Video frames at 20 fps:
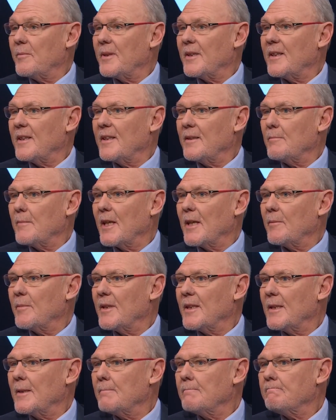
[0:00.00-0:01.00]
can be
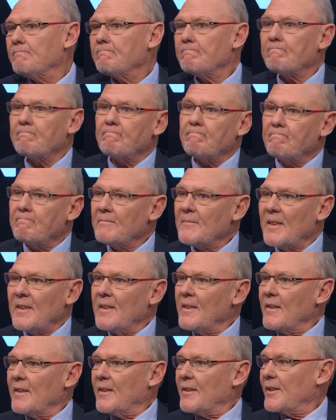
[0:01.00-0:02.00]
maybe
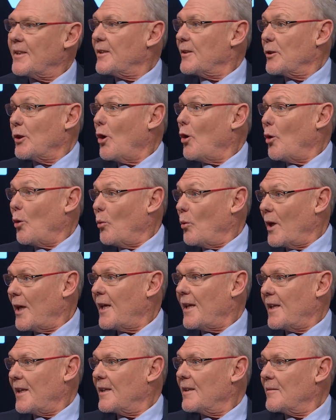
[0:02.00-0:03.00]
go
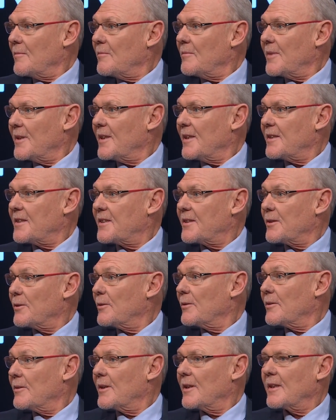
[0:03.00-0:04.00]
away, but it's
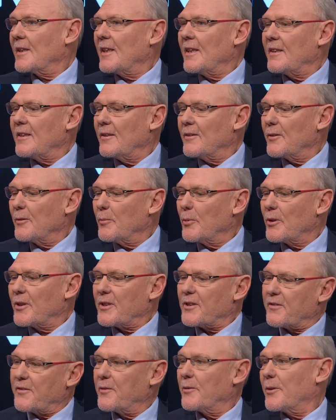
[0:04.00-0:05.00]
still, you know, the
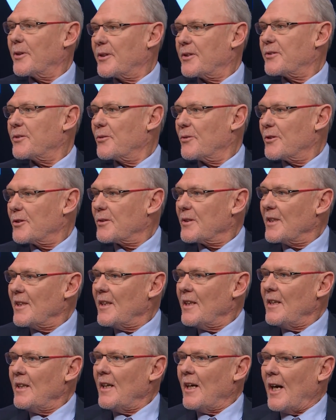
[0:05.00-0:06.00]
book is Furious, George.
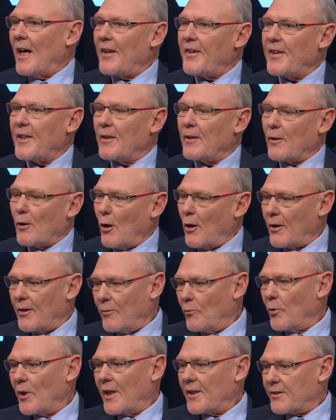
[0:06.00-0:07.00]
I think a
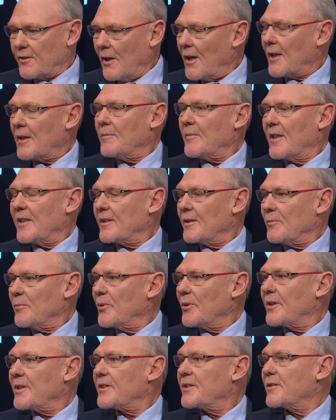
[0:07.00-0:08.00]
lot of what I talk about in the
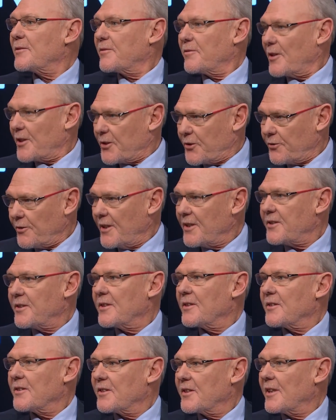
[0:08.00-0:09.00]
book is the
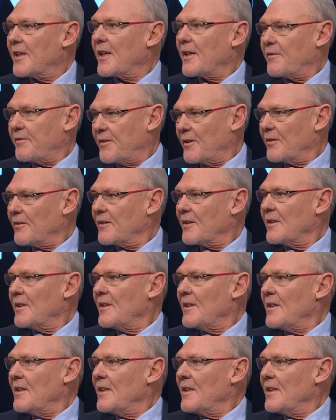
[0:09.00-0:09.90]
frustrations that I felt.